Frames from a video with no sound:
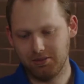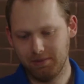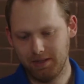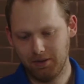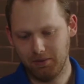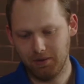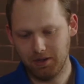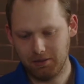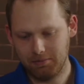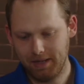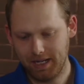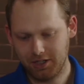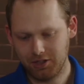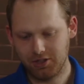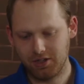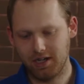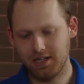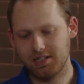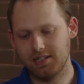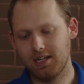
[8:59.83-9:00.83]
me, I want to make
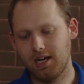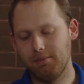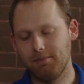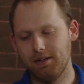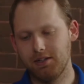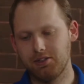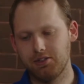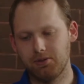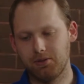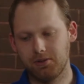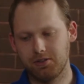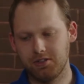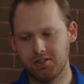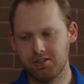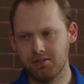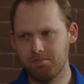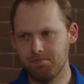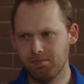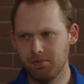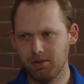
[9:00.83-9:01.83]
sure I cite my
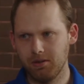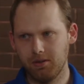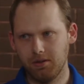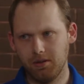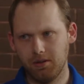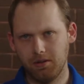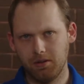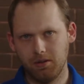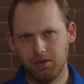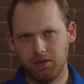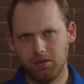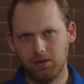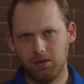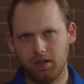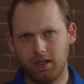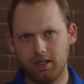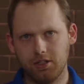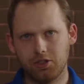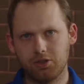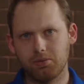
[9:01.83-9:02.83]
sources.
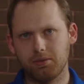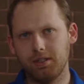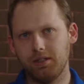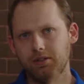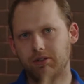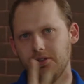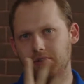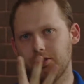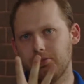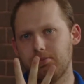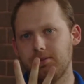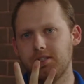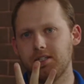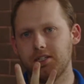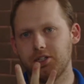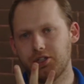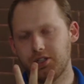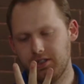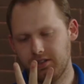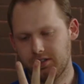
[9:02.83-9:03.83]
Israel's
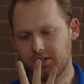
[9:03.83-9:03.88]
position of